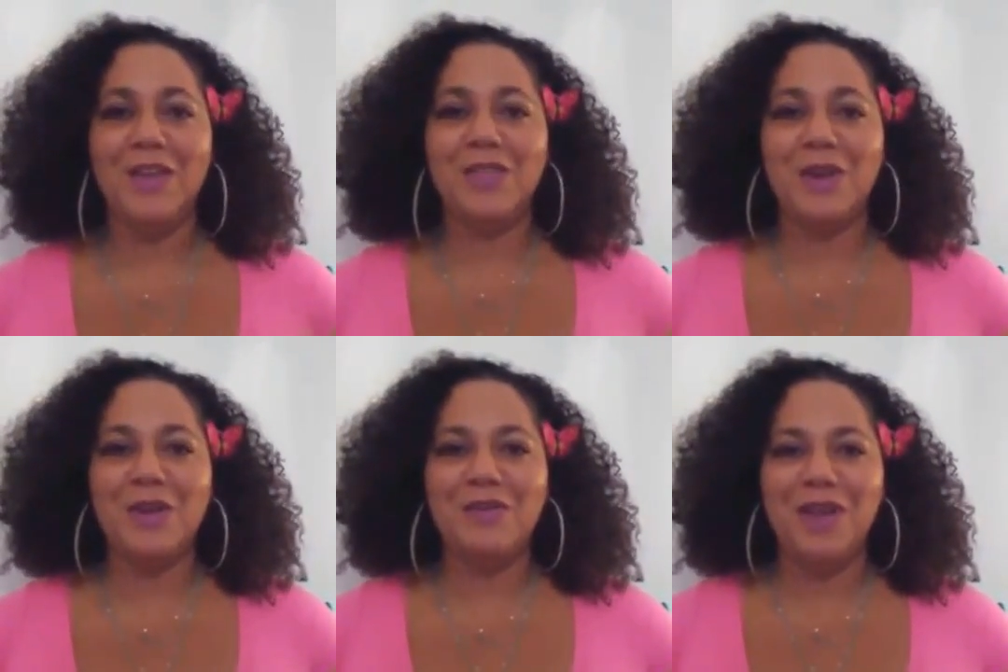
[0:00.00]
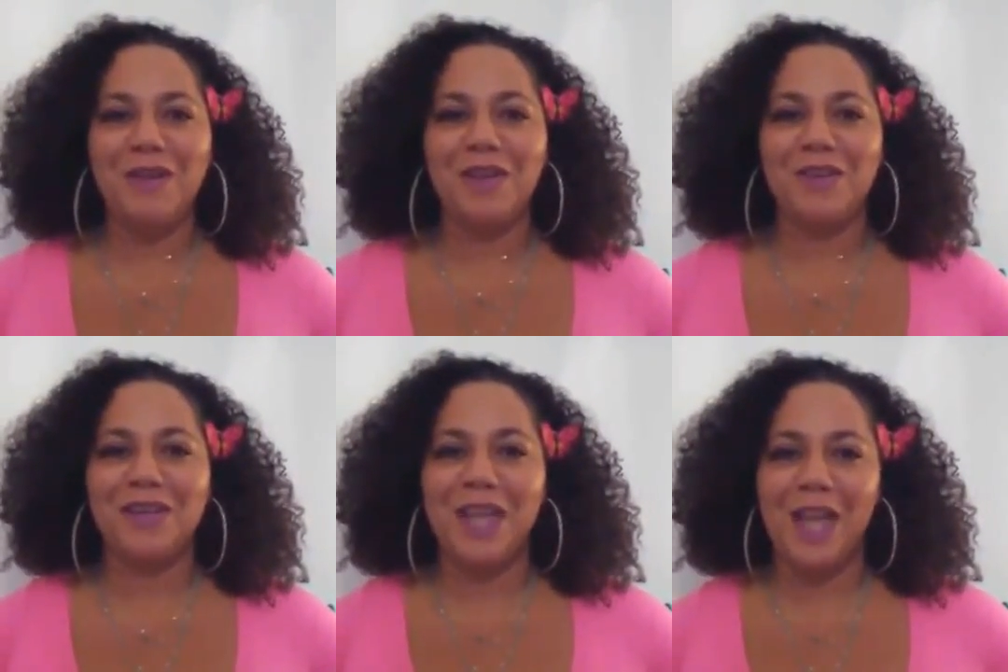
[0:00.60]

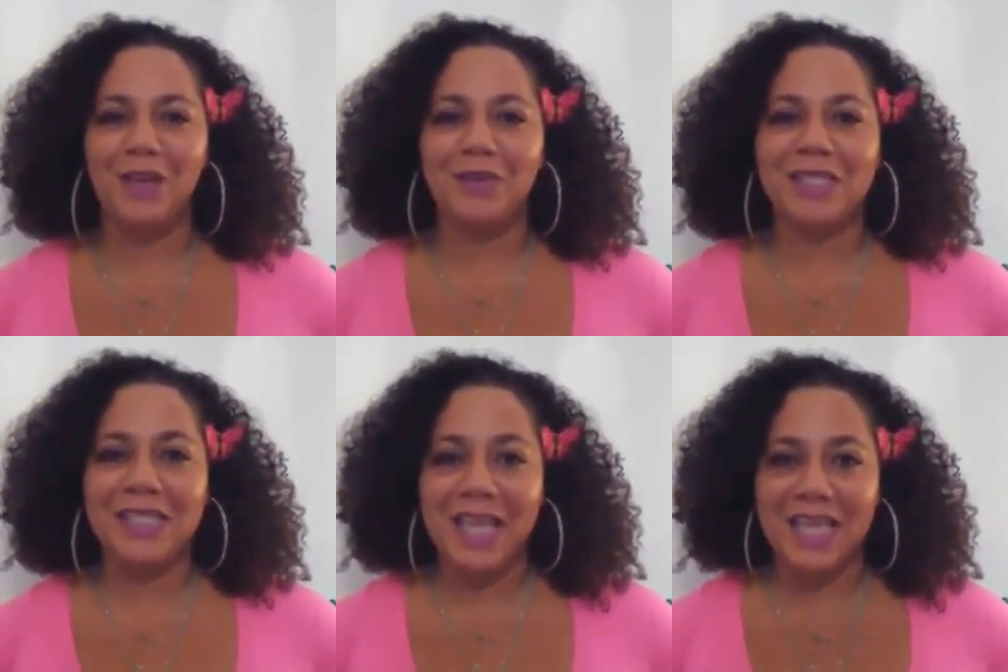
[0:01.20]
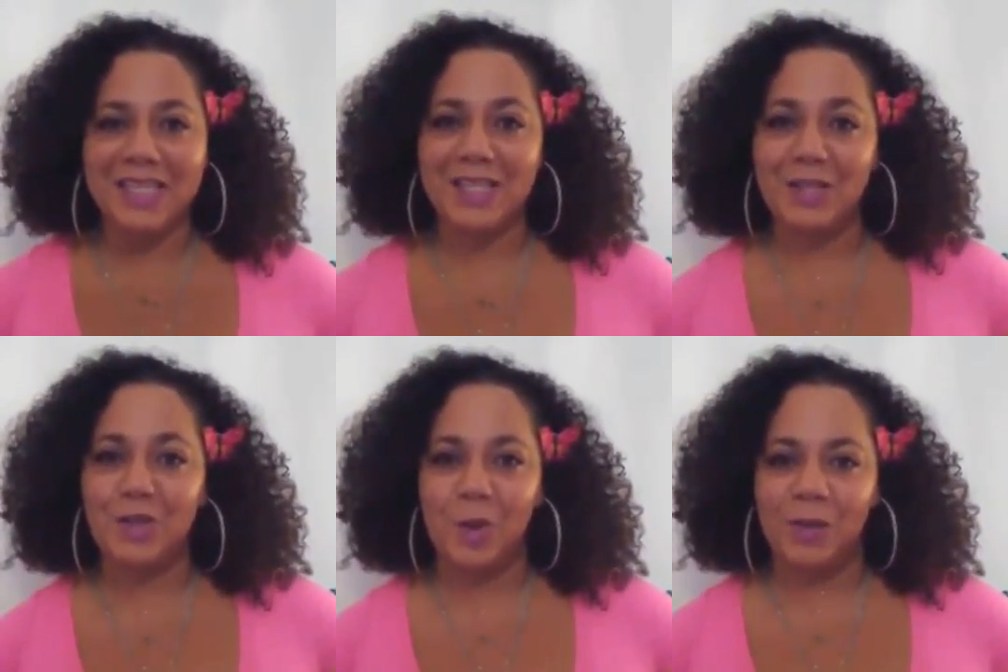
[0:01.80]
3,500 calories less than
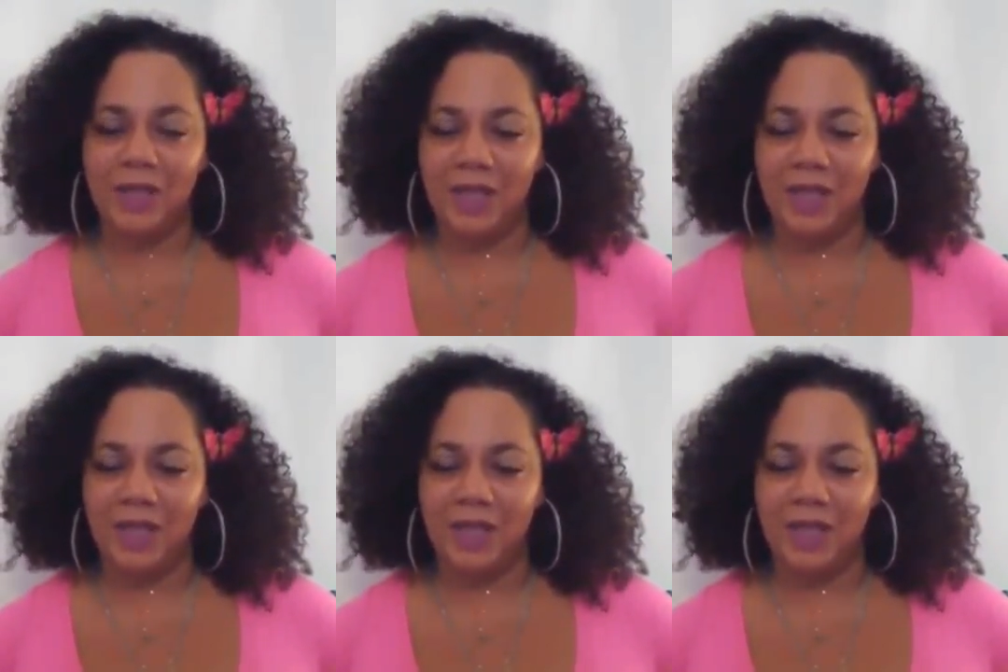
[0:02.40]
you normally